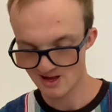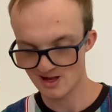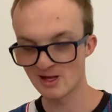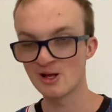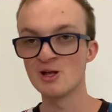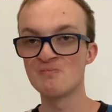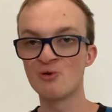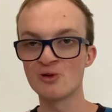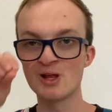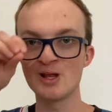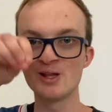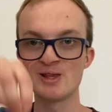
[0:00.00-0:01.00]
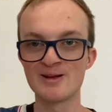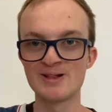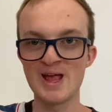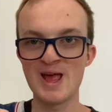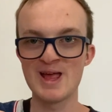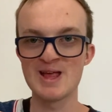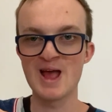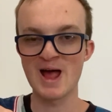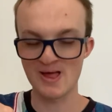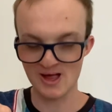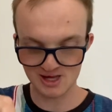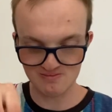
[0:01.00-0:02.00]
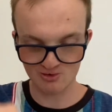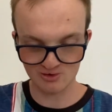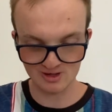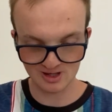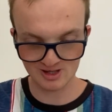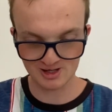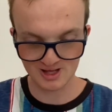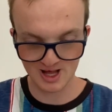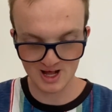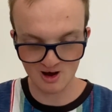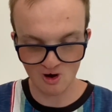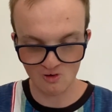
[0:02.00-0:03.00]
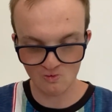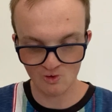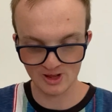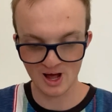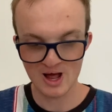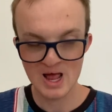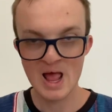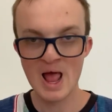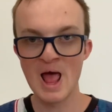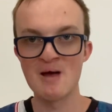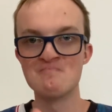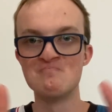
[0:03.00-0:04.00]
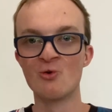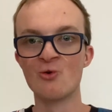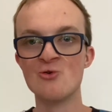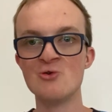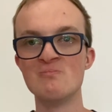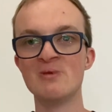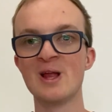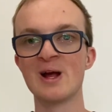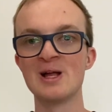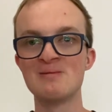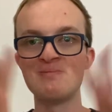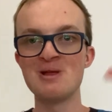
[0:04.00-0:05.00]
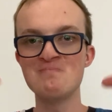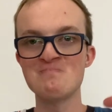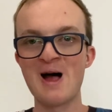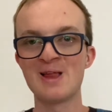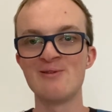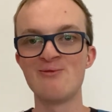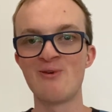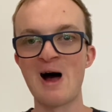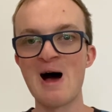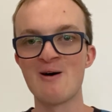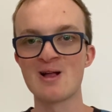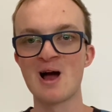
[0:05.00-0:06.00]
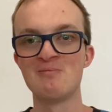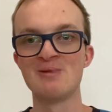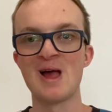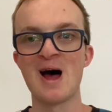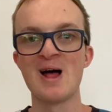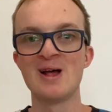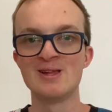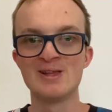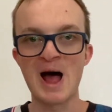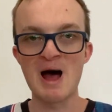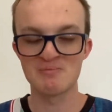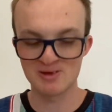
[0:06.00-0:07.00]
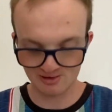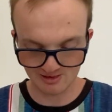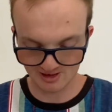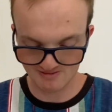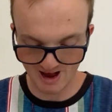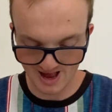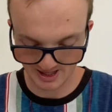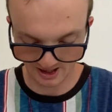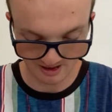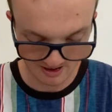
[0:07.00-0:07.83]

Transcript: you put it into the tea, and as you put it into the tea, hot water, it blooms, and this big massive flower comes out, and it's absolutely amazing.